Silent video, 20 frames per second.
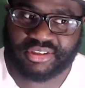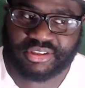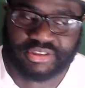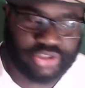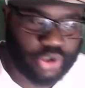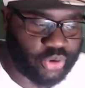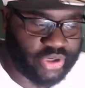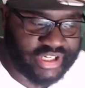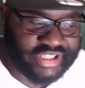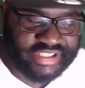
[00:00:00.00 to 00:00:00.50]

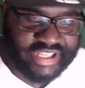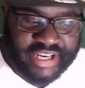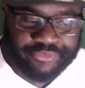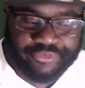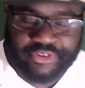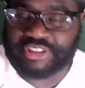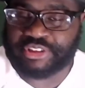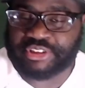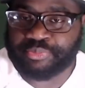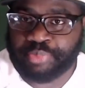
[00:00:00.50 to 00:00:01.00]
So the
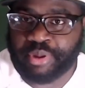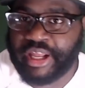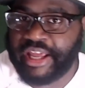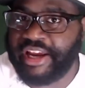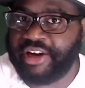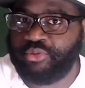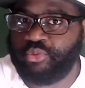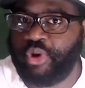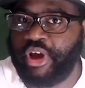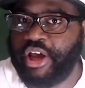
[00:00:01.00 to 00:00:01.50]
defense
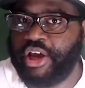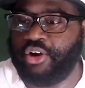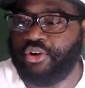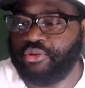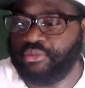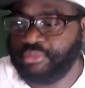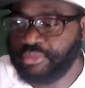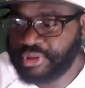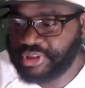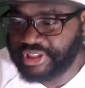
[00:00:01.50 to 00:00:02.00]
played well.
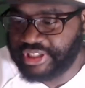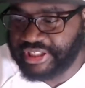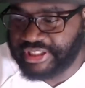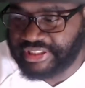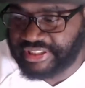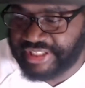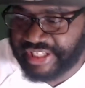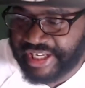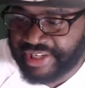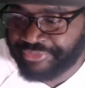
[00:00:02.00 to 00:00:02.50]
The
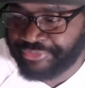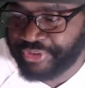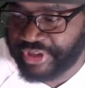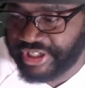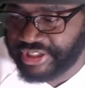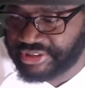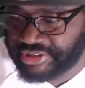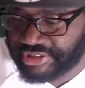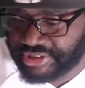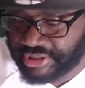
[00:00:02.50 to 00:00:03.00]

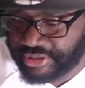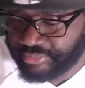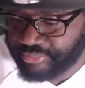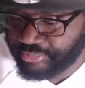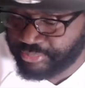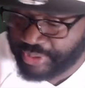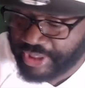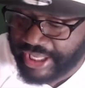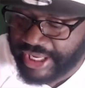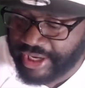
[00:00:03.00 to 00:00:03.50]
defense
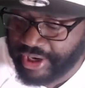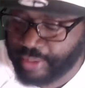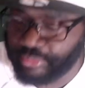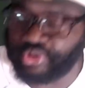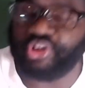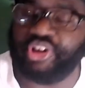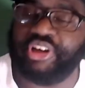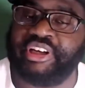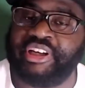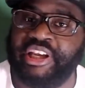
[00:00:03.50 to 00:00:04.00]
played, I'm
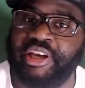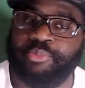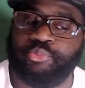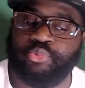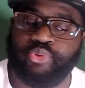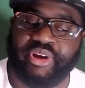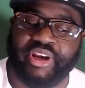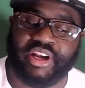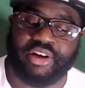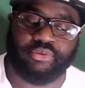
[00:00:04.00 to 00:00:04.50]
going to keep
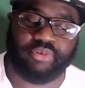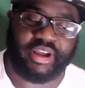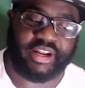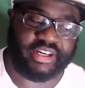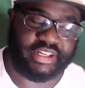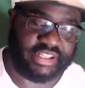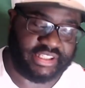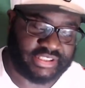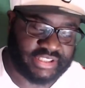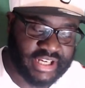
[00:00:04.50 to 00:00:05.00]

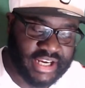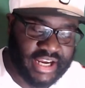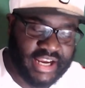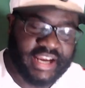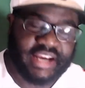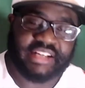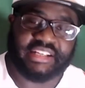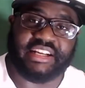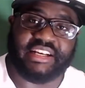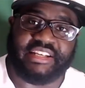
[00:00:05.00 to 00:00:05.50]
reiterating this.
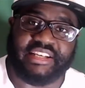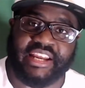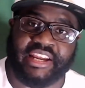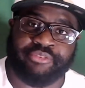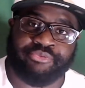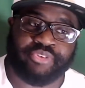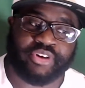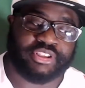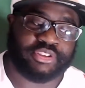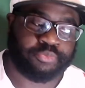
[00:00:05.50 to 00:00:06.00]
The
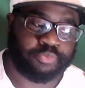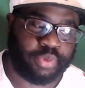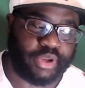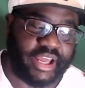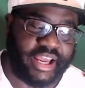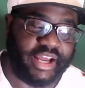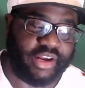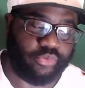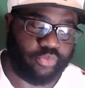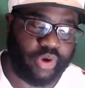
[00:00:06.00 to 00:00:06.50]
defense
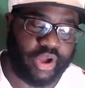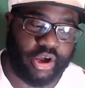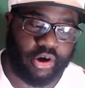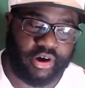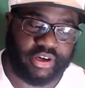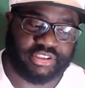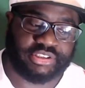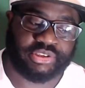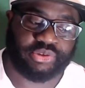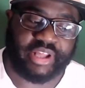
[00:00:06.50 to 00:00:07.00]
played well
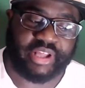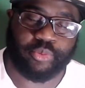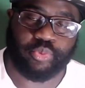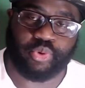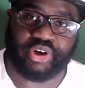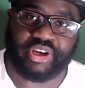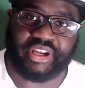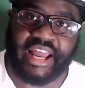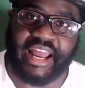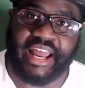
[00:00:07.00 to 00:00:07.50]
until they
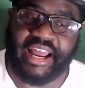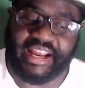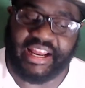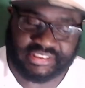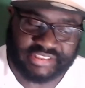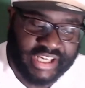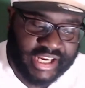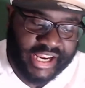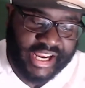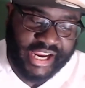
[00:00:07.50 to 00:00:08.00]
were
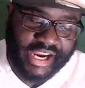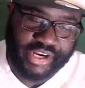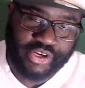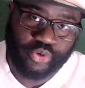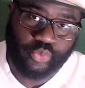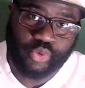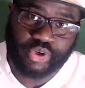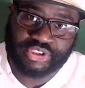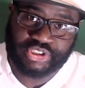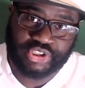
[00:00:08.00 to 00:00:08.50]
gassed. And you
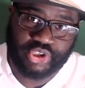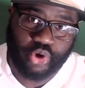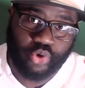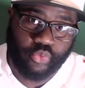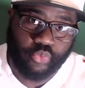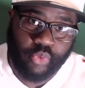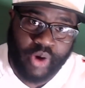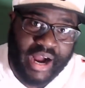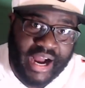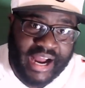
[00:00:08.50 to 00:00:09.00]
want to know
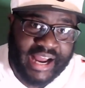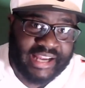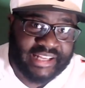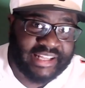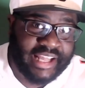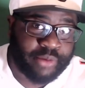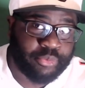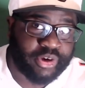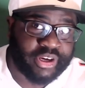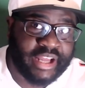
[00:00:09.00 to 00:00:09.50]
why
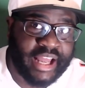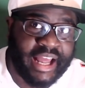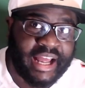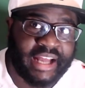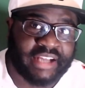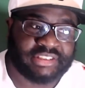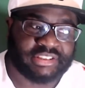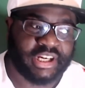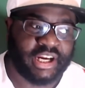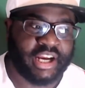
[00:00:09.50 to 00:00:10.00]
they were
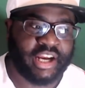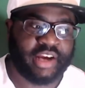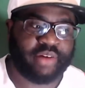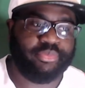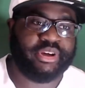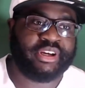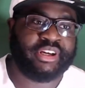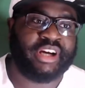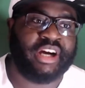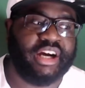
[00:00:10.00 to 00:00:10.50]
gassed?
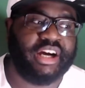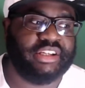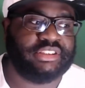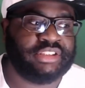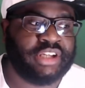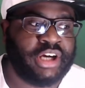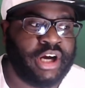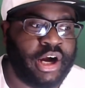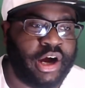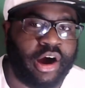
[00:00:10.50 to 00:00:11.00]

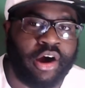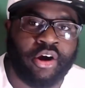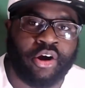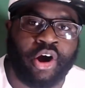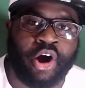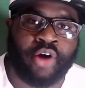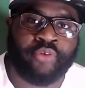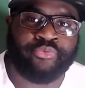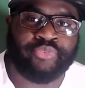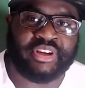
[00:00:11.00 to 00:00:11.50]
Because our
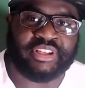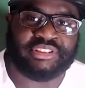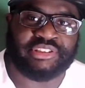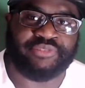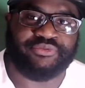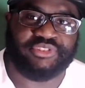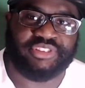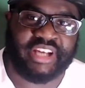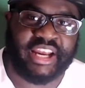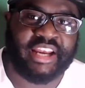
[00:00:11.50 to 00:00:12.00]

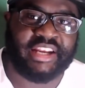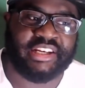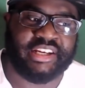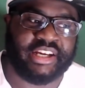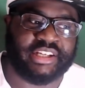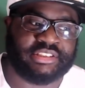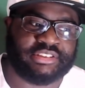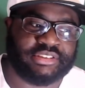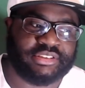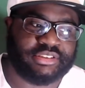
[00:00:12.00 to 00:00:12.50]
offensive
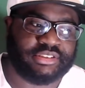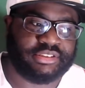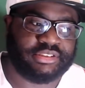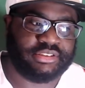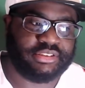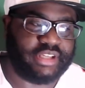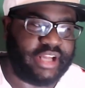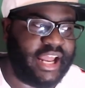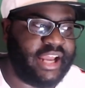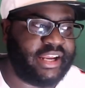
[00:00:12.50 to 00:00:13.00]
genius
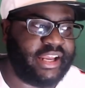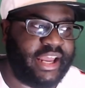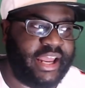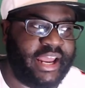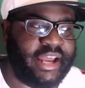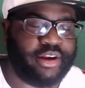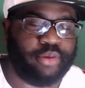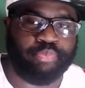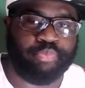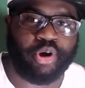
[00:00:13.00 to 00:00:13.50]

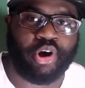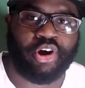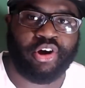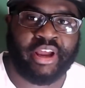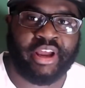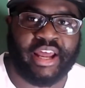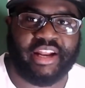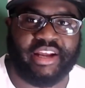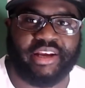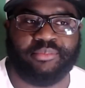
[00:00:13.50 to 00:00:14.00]
aka the bald
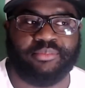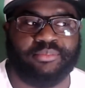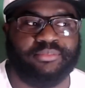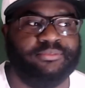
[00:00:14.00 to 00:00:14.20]
headed.